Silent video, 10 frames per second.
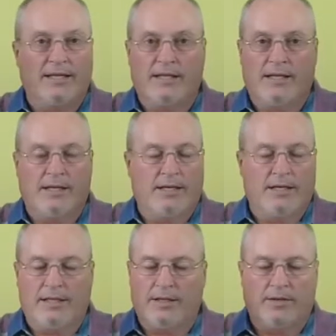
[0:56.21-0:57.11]

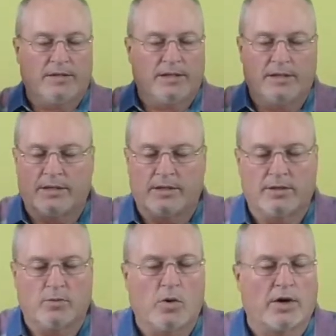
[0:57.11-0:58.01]
the
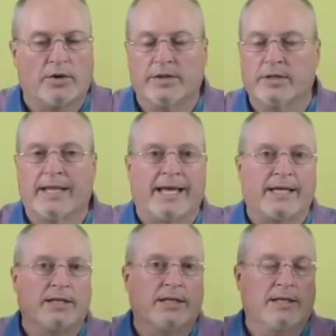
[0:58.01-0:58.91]
water, the
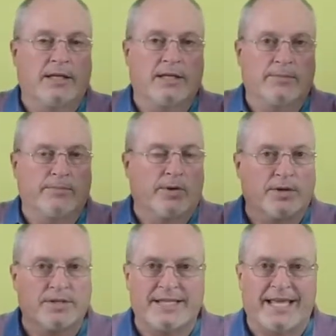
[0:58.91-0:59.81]
land, the birds, the